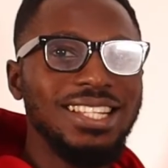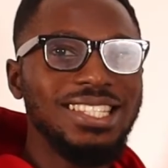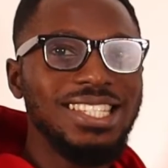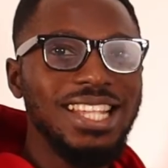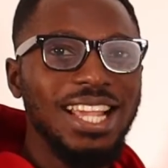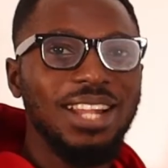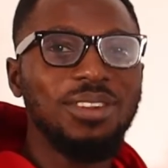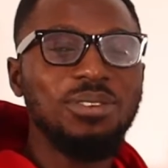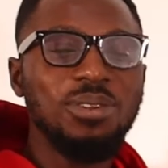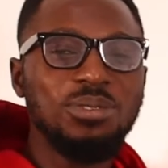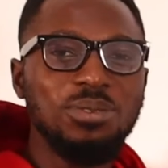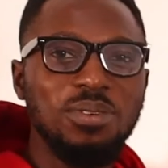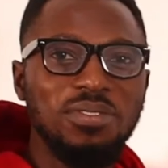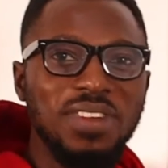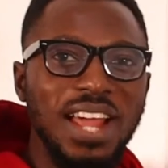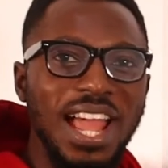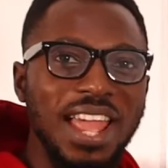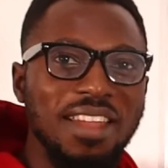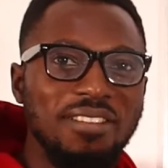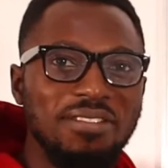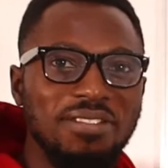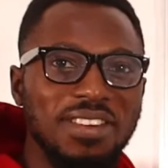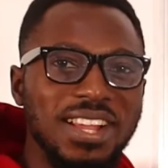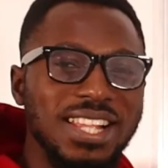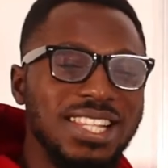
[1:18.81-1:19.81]
take note of that
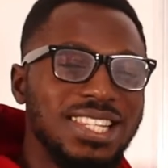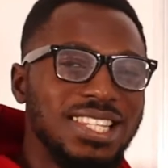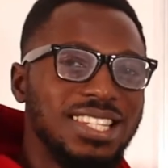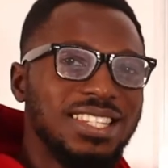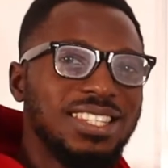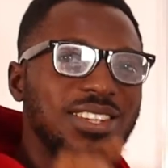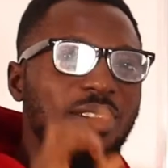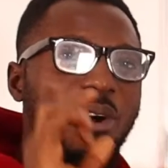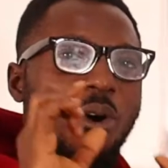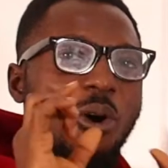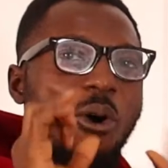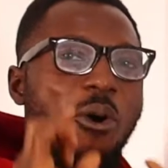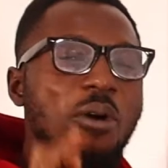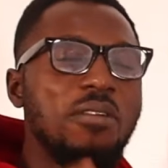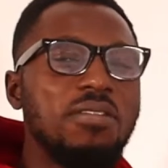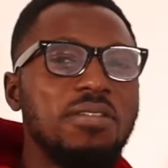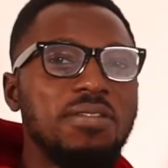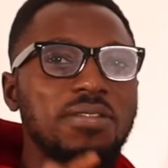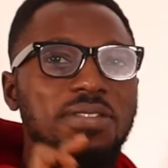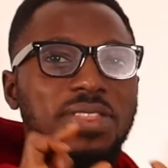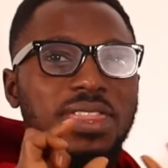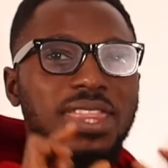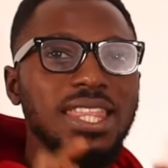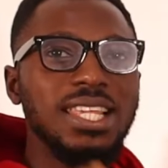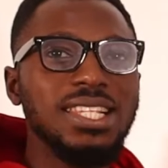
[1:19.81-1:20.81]
emphasis
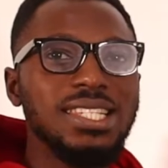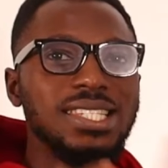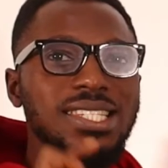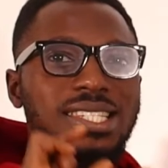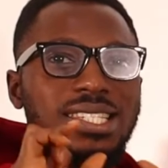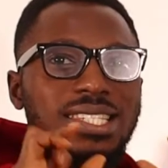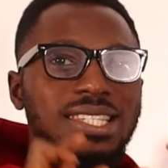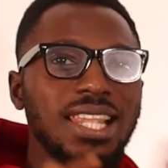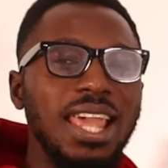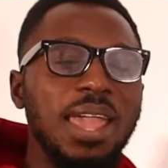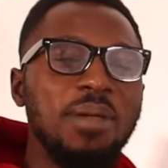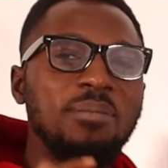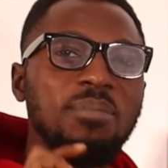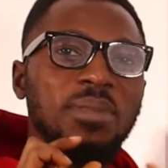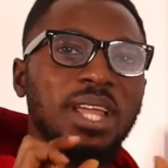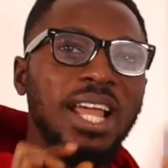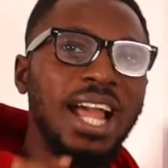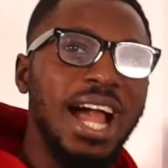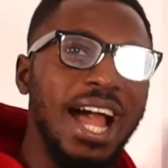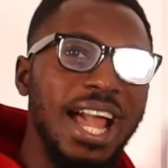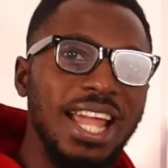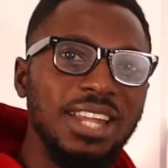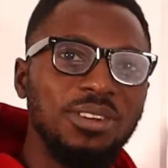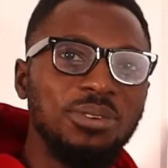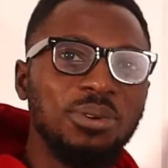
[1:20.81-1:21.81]
of the same
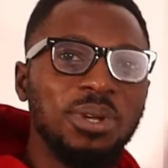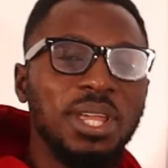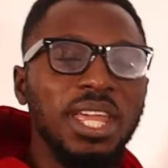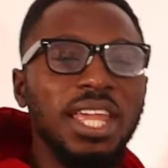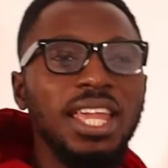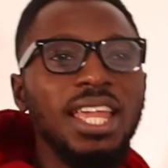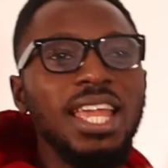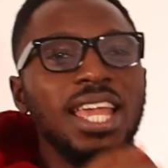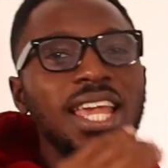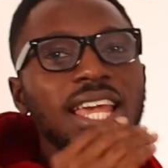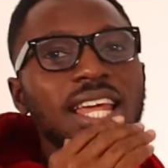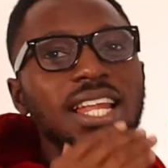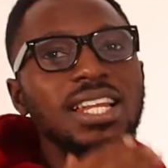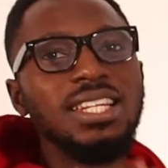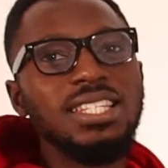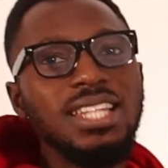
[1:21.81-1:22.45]
kind okay